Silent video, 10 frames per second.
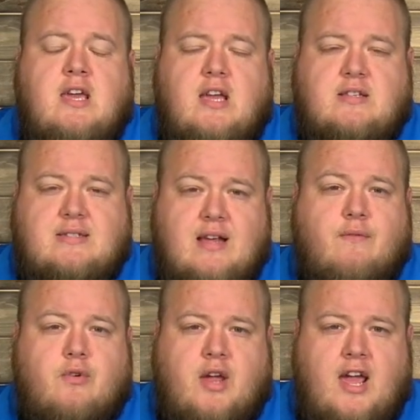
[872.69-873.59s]
in
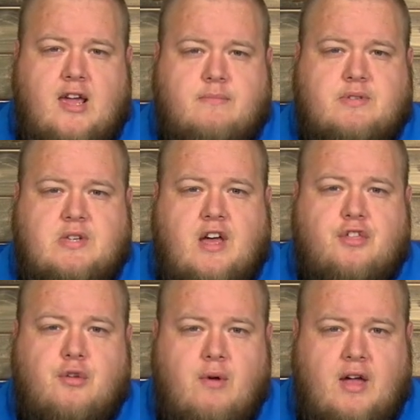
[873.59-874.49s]
several games
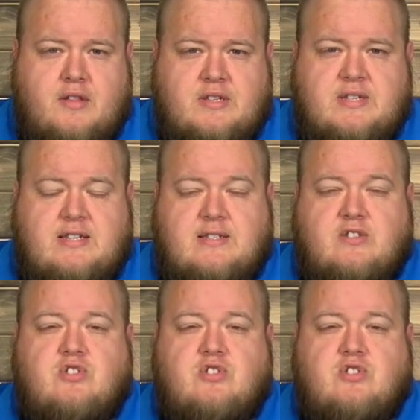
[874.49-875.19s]
throughout the season.